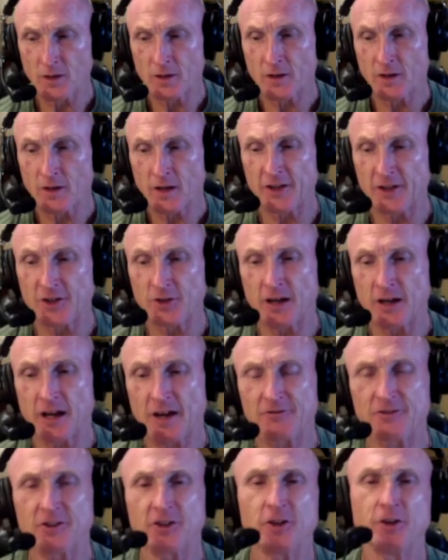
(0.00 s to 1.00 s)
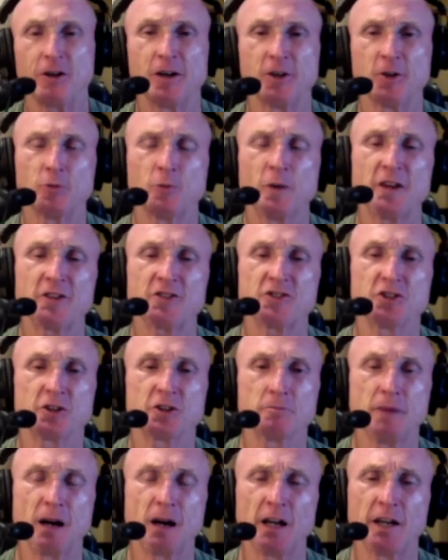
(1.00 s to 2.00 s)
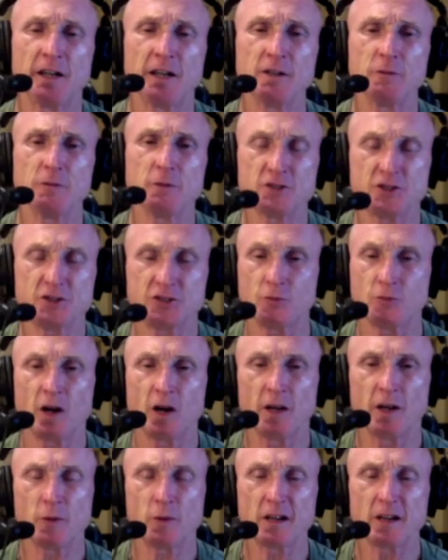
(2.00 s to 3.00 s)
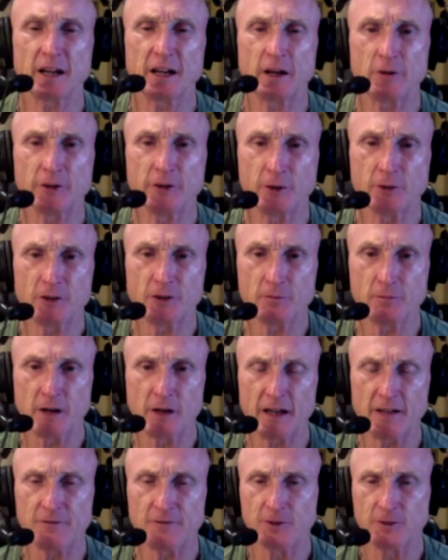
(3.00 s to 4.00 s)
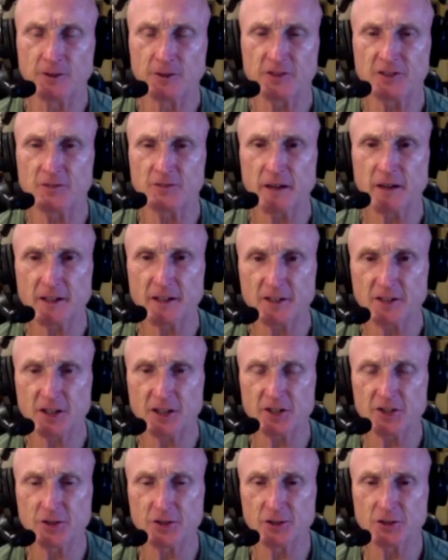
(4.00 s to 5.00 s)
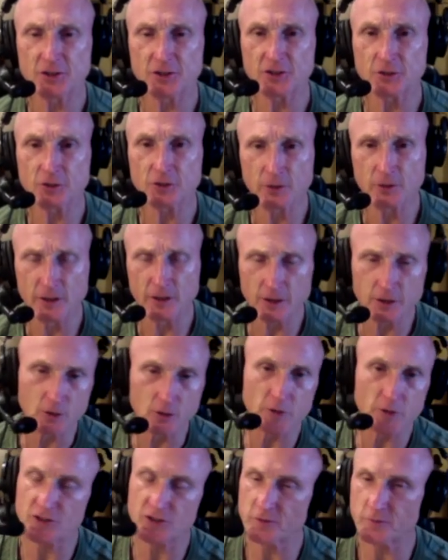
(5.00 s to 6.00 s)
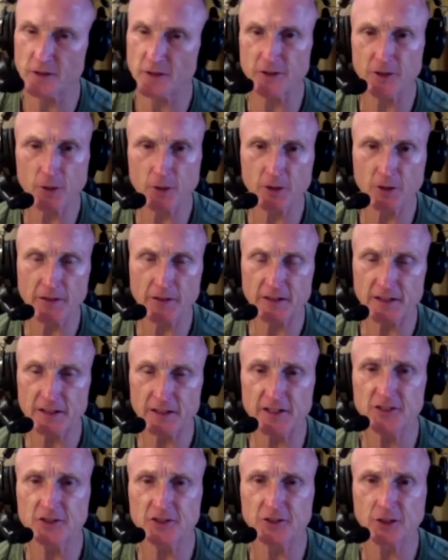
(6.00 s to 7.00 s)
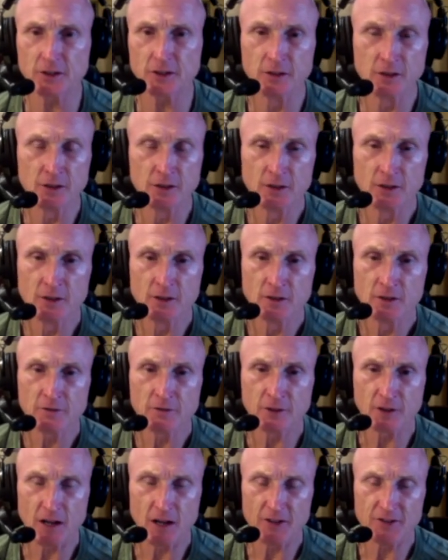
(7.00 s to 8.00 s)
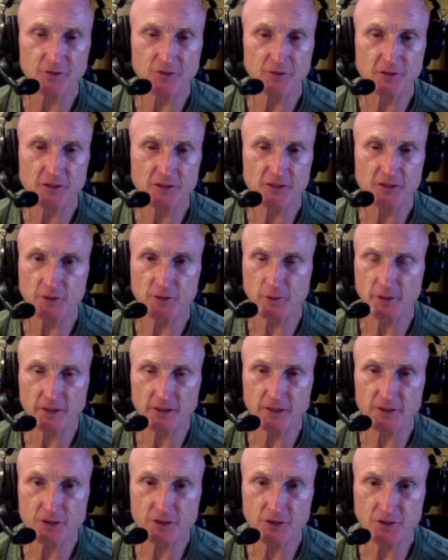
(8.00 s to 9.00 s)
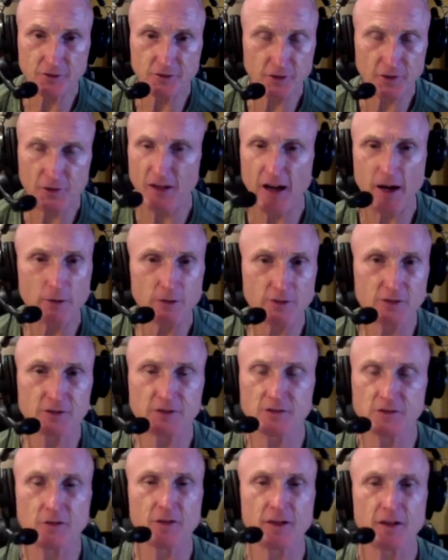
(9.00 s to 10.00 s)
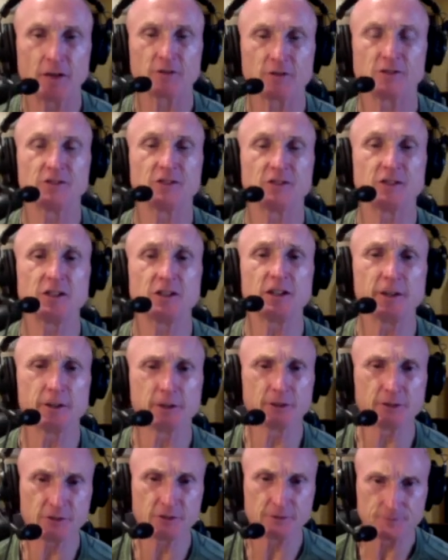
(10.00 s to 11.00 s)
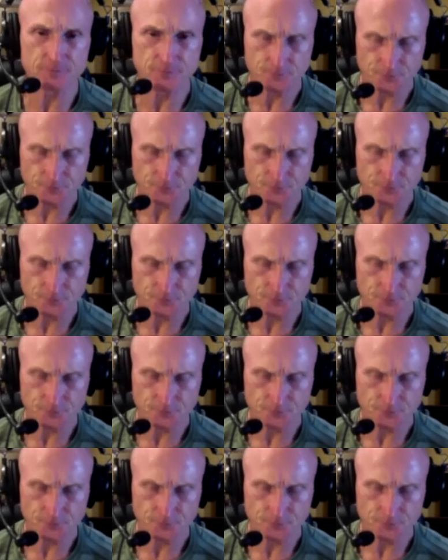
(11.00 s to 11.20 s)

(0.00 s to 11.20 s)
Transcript: And you have to know how to rest your mind, which is why we now know that mindfulness and meditation are so critical, which has been known in the Eastern philosophies and religions for thousands and thousands of years.